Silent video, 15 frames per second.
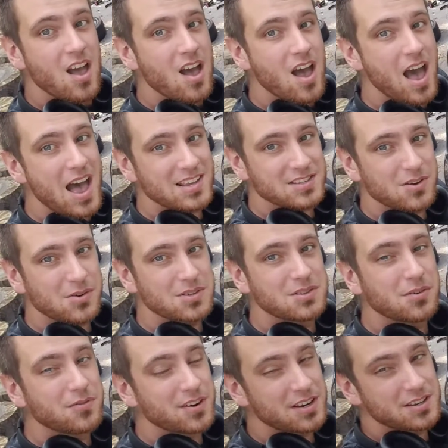As always,
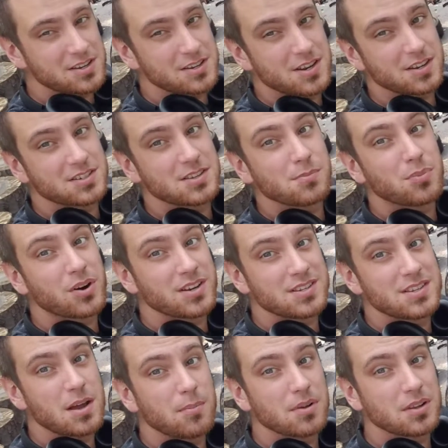don't forget to check the prices
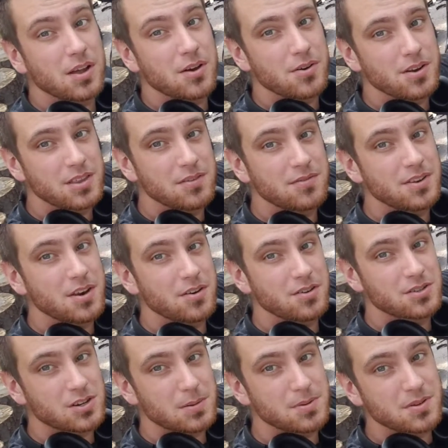down below in the video
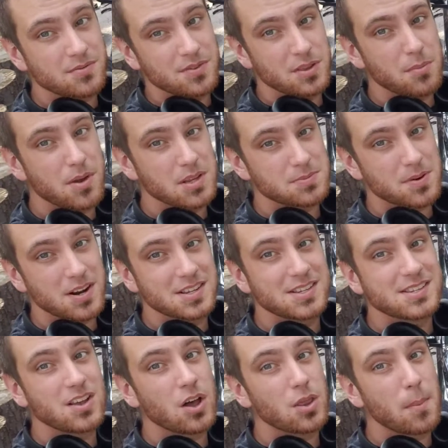description for the best
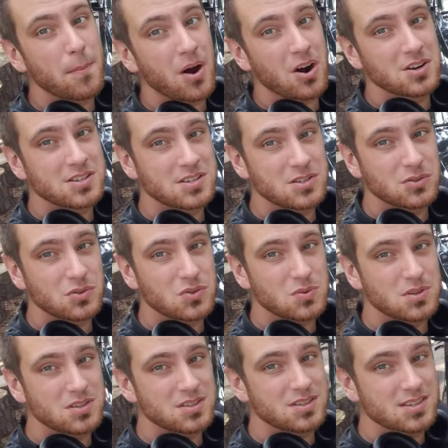prices on the parts and tools we
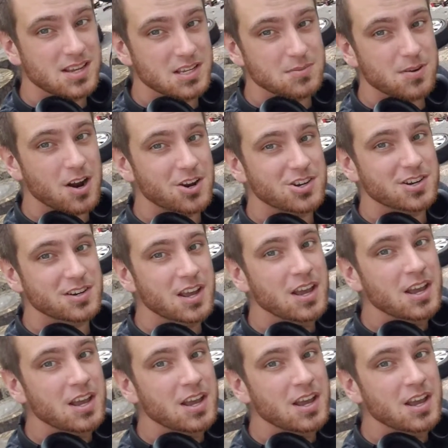use in today's project.